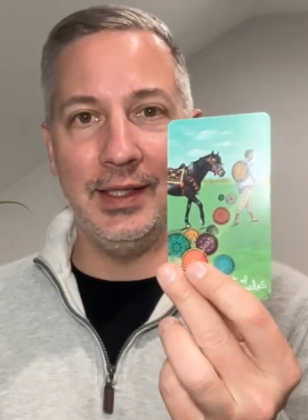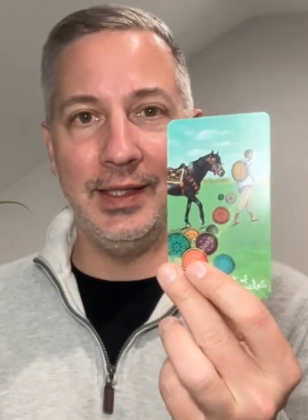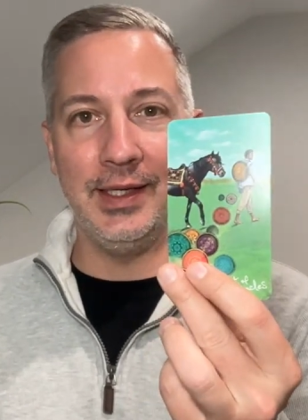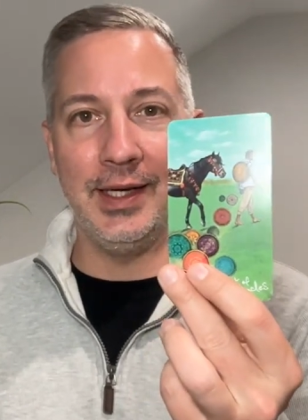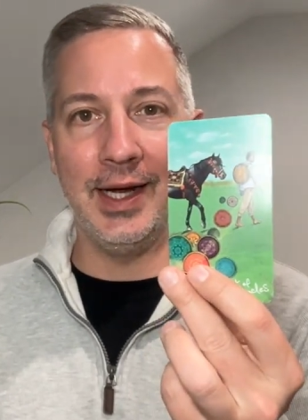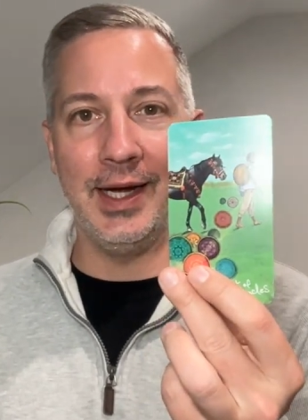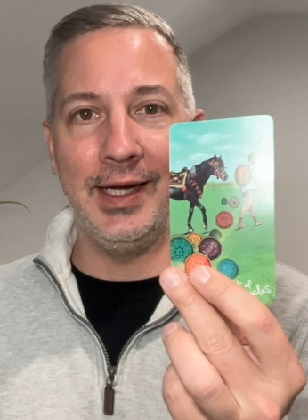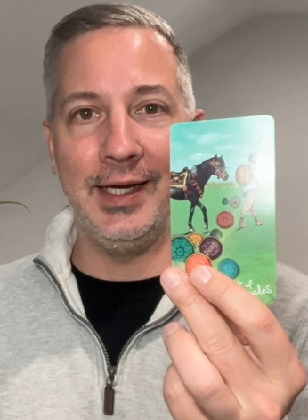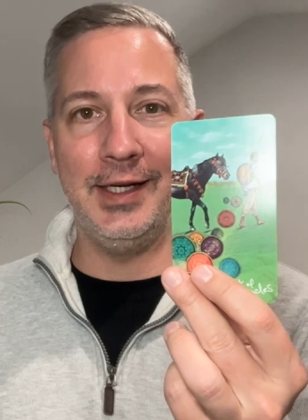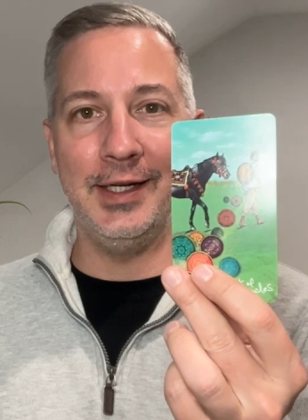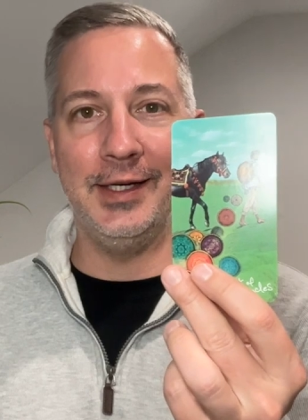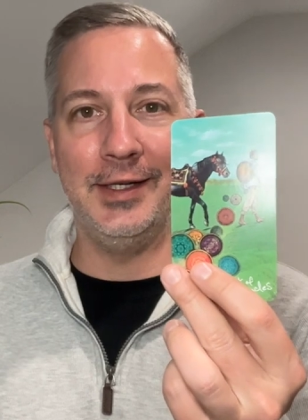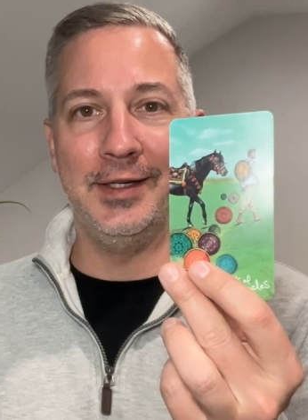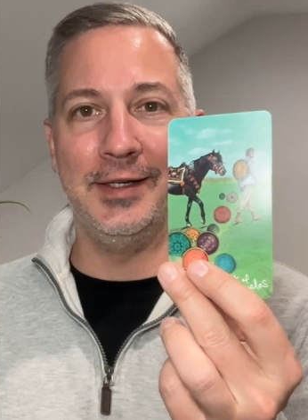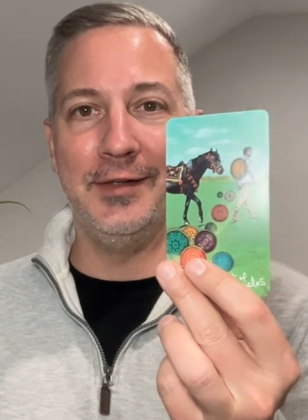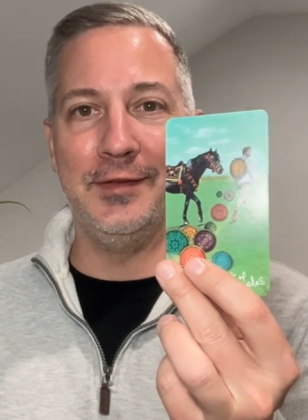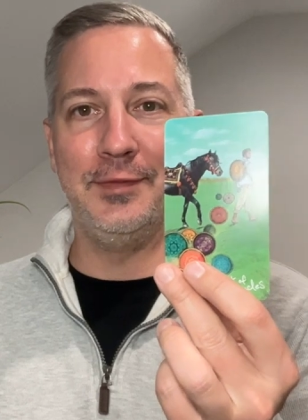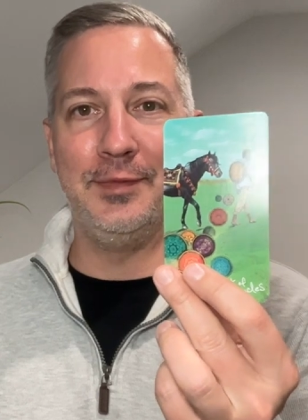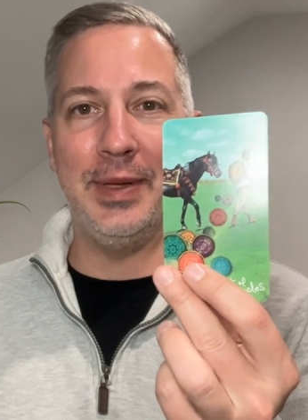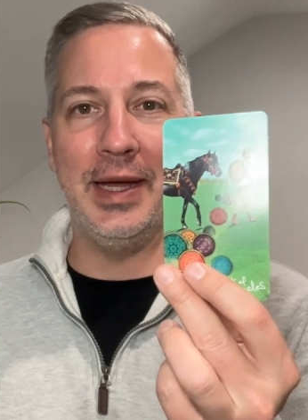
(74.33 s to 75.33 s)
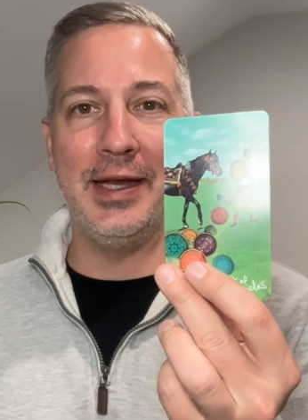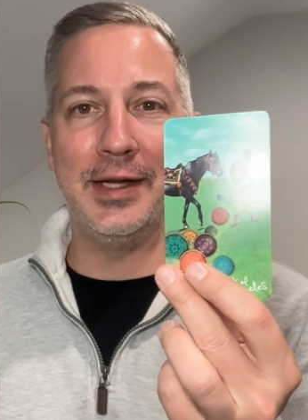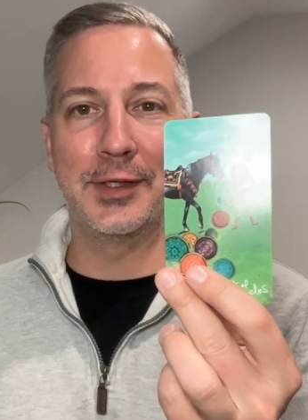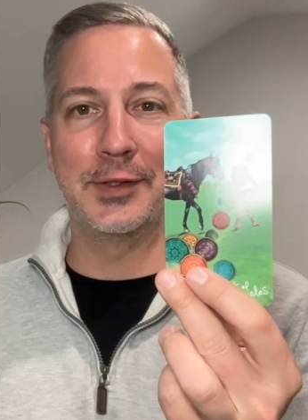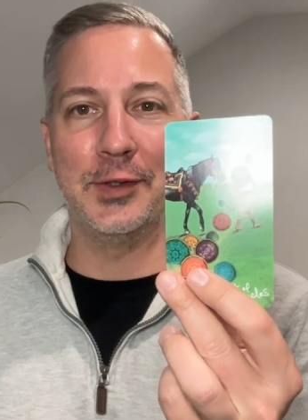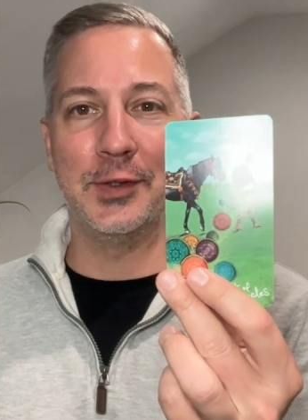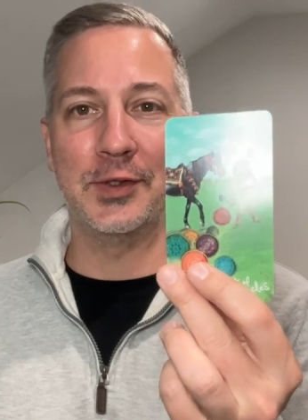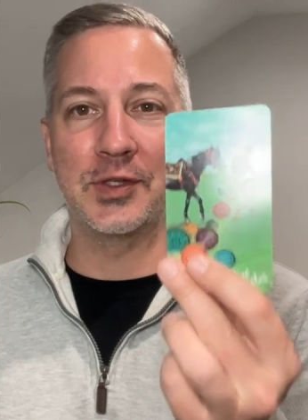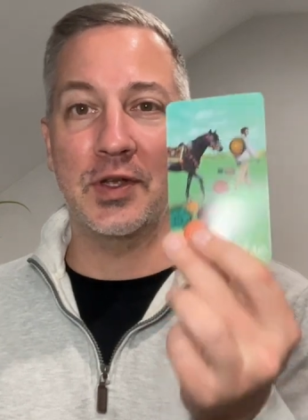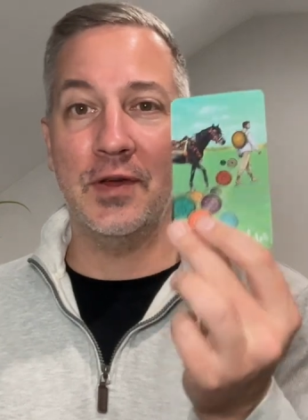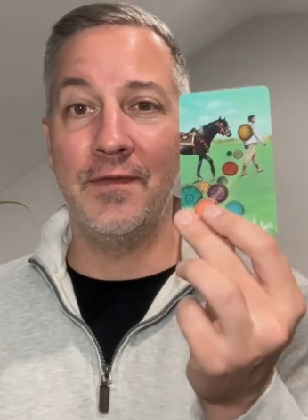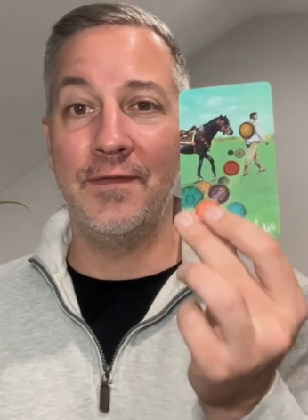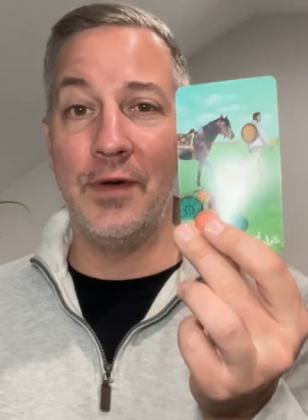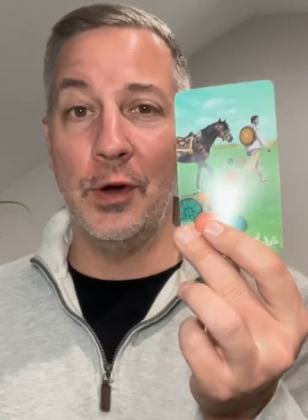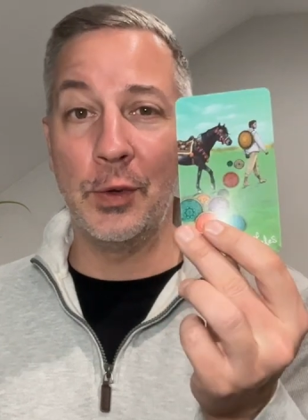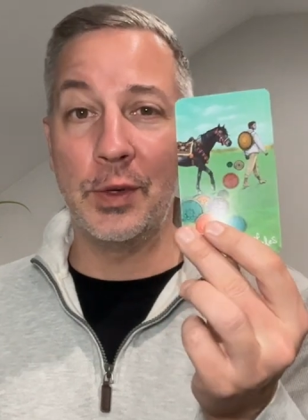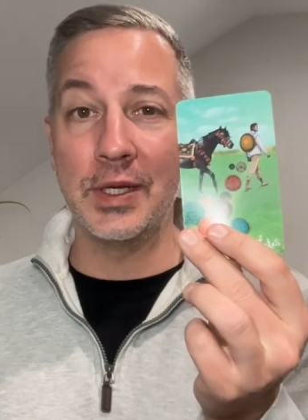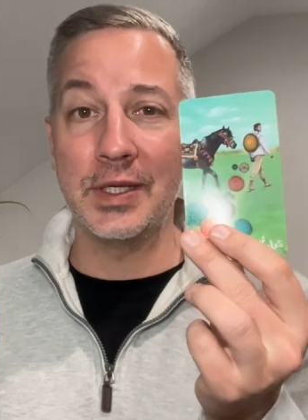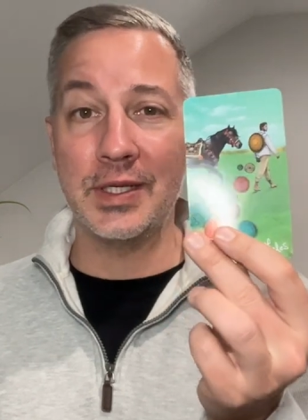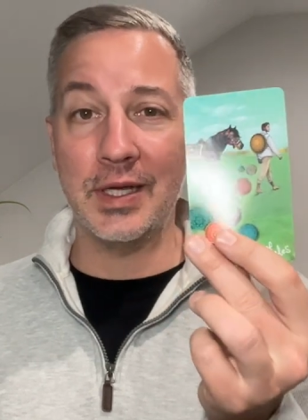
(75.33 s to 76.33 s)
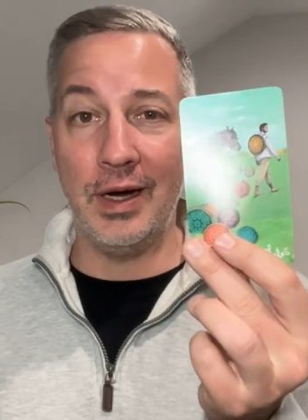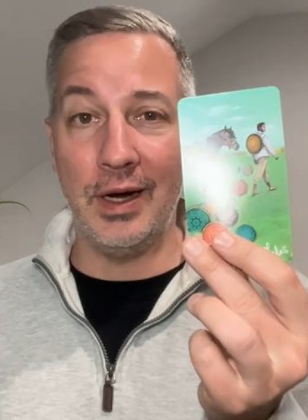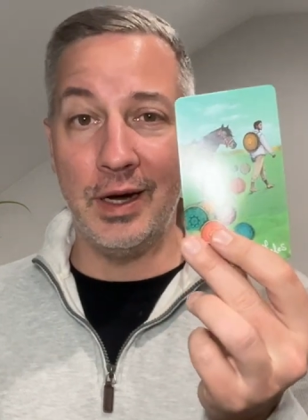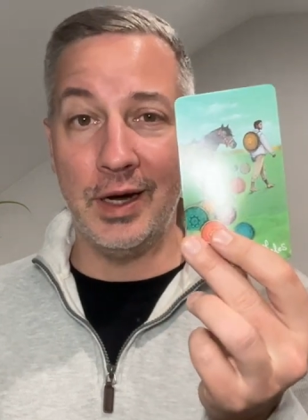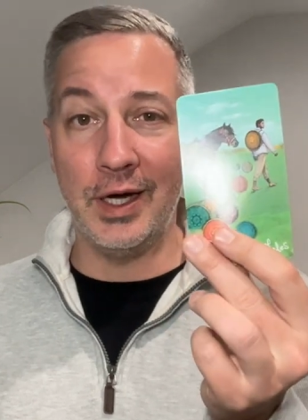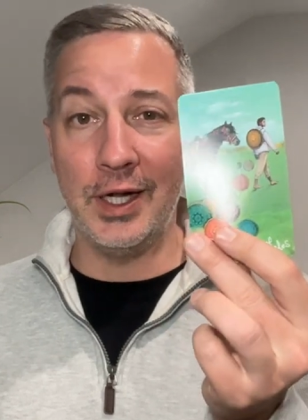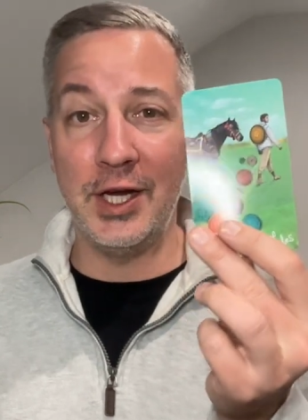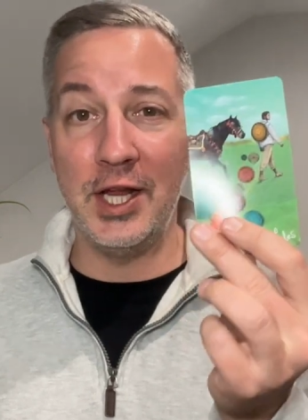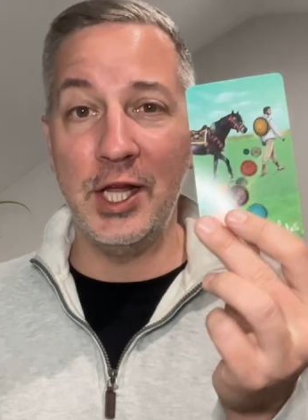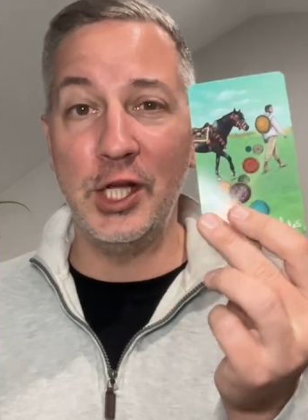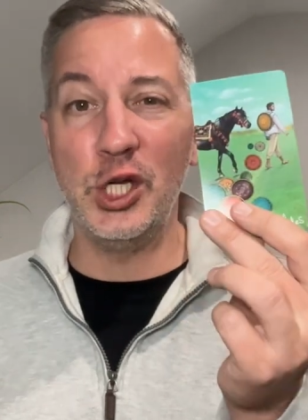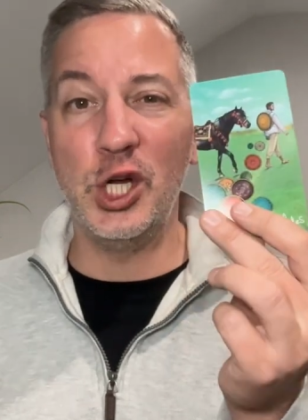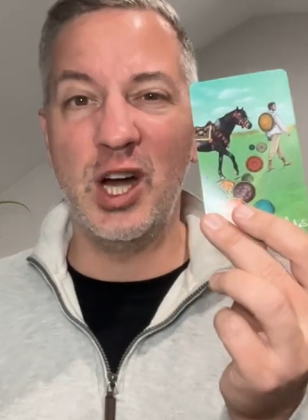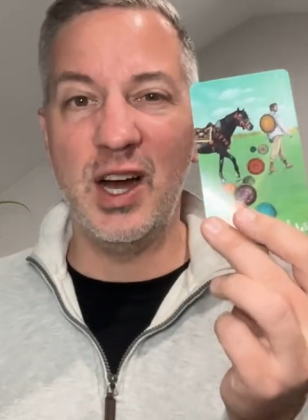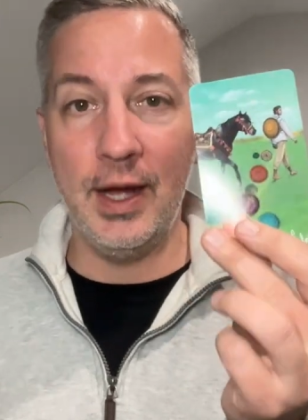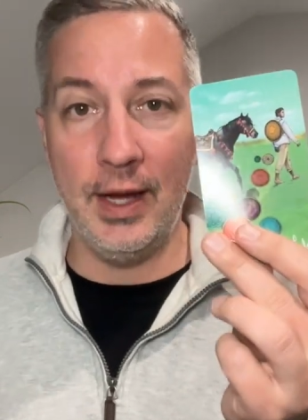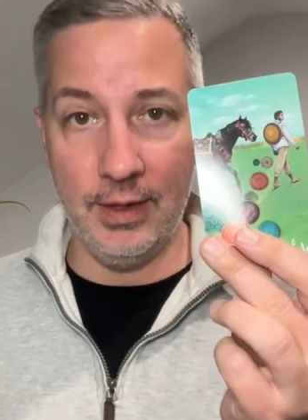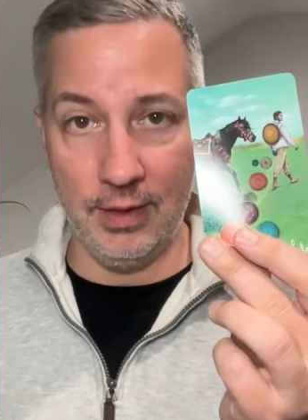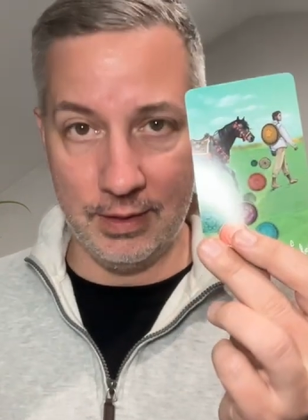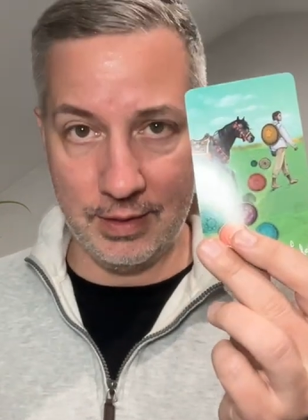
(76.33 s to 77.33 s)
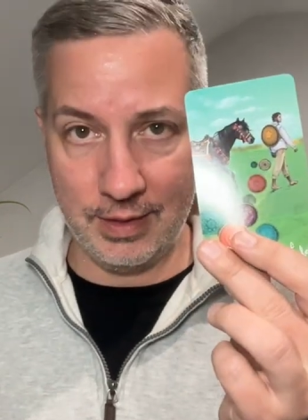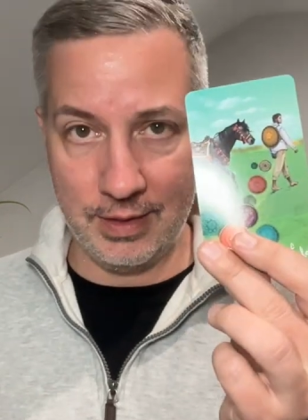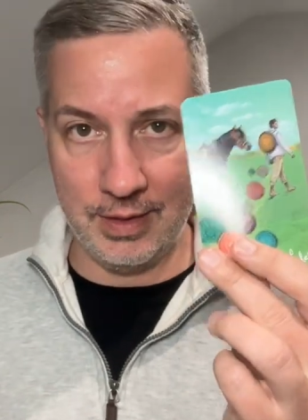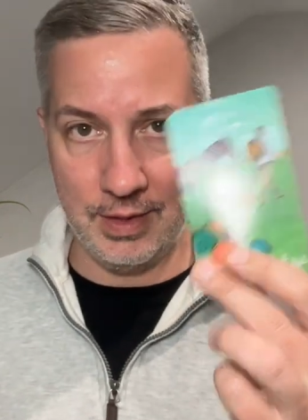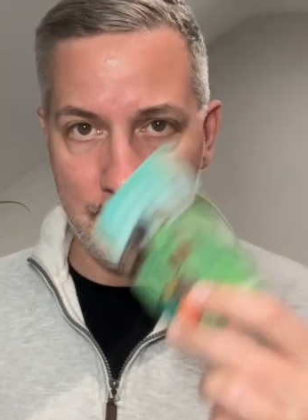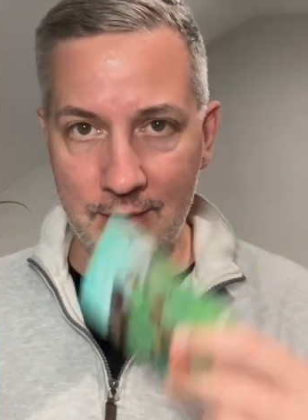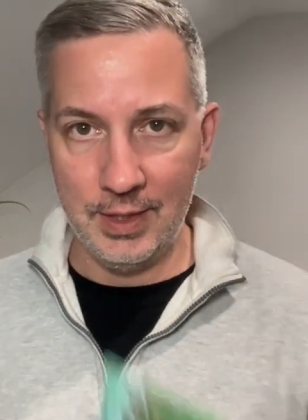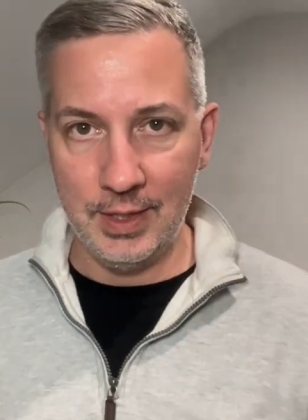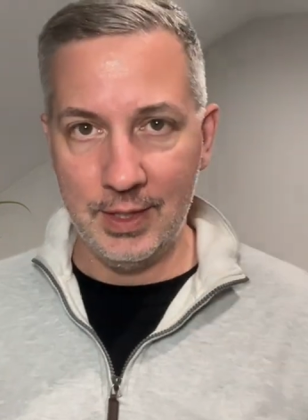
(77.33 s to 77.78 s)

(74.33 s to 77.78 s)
Knight of Pentacles. Focus on your health.